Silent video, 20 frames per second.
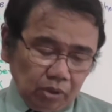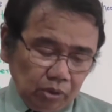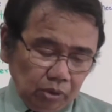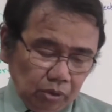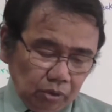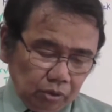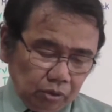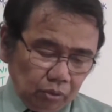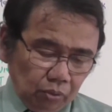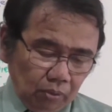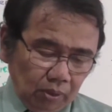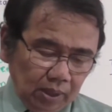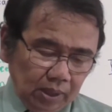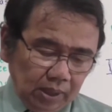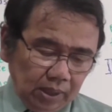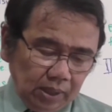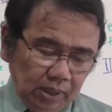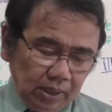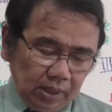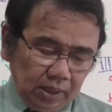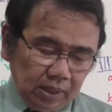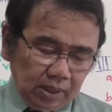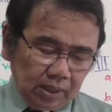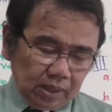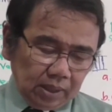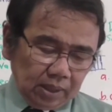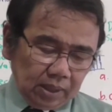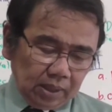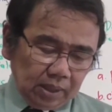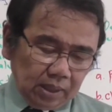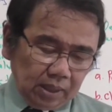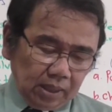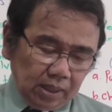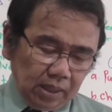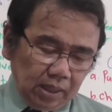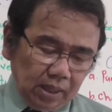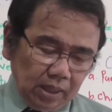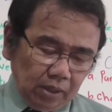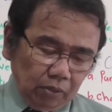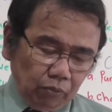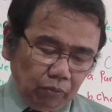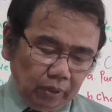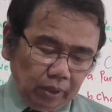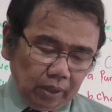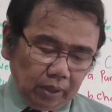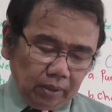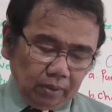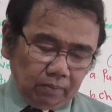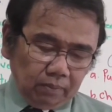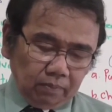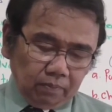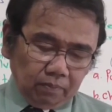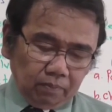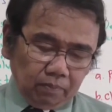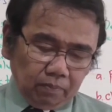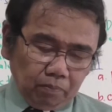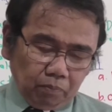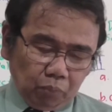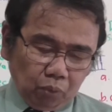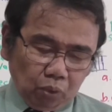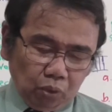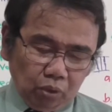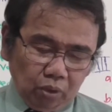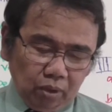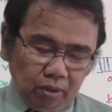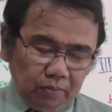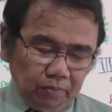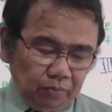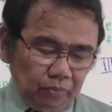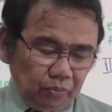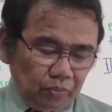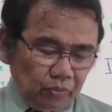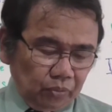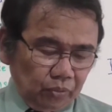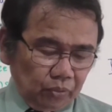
usually in liquid form